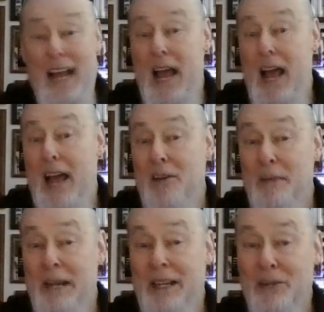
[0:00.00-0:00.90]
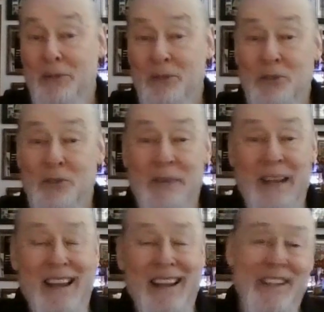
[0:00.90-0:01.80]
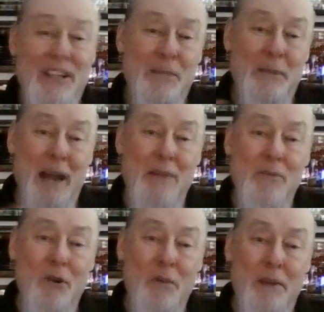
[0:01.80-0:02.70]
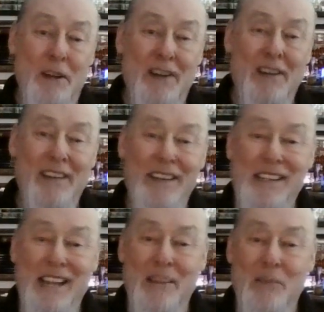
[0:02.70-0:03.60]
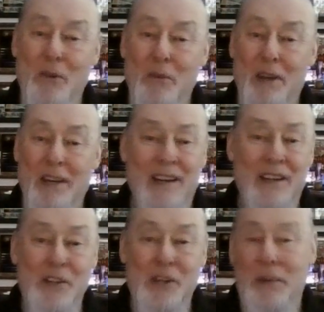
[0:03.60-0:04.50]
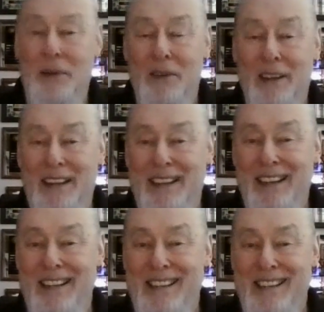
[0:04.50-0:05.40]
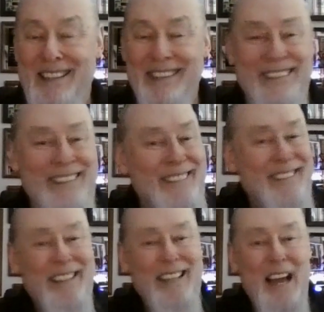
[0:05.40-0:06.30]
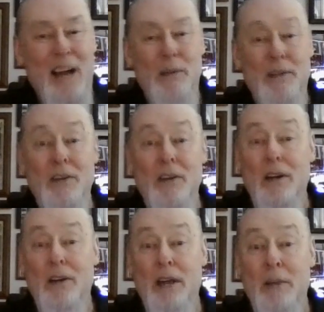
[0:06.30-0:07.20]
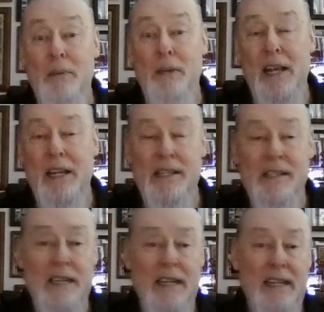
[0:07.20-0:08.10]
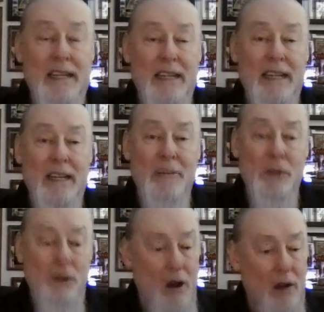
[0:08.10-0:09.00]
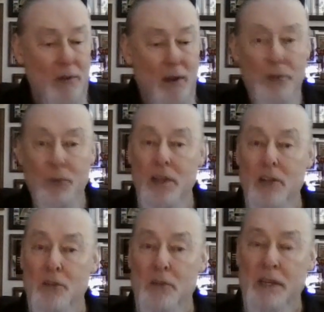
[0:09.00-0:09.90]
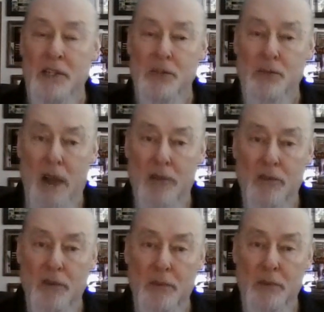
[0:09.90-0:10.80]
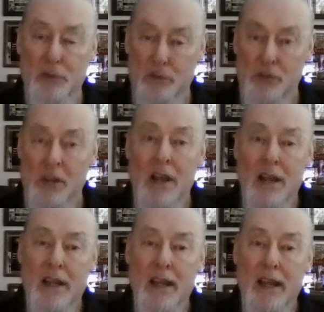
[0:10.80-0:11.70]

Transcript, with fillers: I, I don't make the rules, man. Just buy more beer. You save more money on shipping. What can I tell you? yeah, but they're a great place, and uh, so all all three of those places, Rivalry Brews